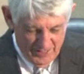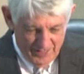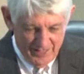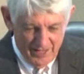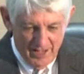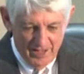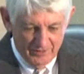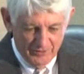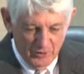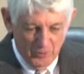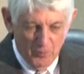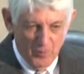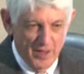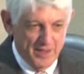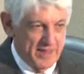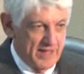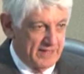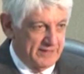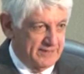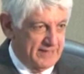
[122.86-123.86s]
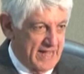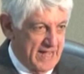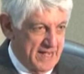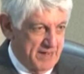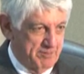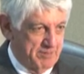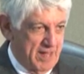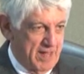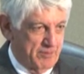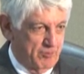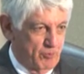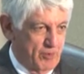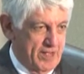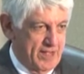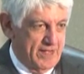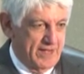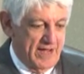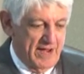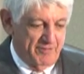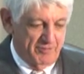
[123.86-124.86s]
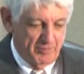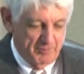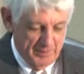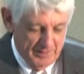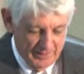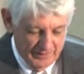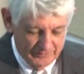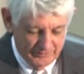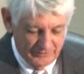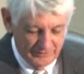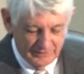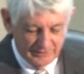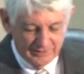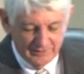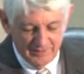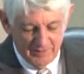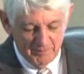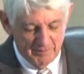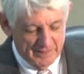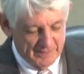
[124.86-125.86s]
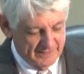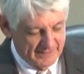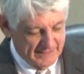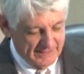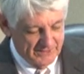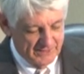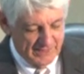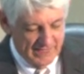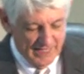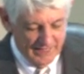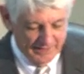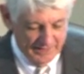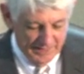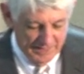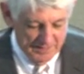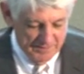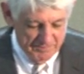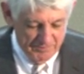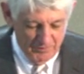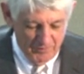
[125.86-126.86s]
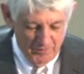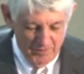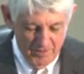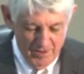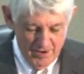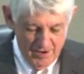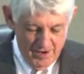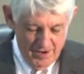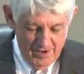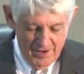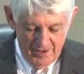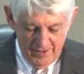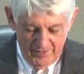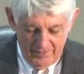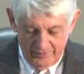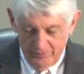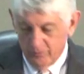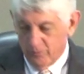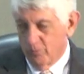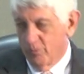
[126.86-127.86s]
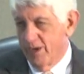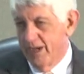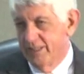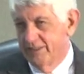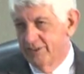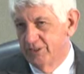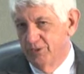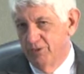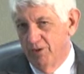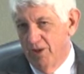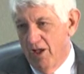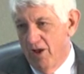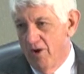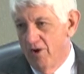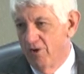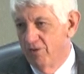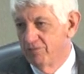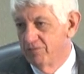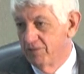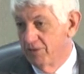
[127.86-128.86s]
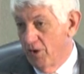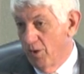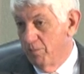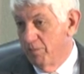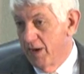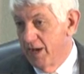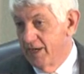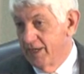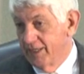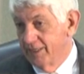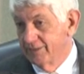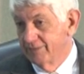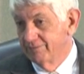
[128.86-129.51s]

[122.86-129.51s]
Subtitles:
y'all know why they named that wing after me, don't you? Because I've been teaching out there for way too long for no money.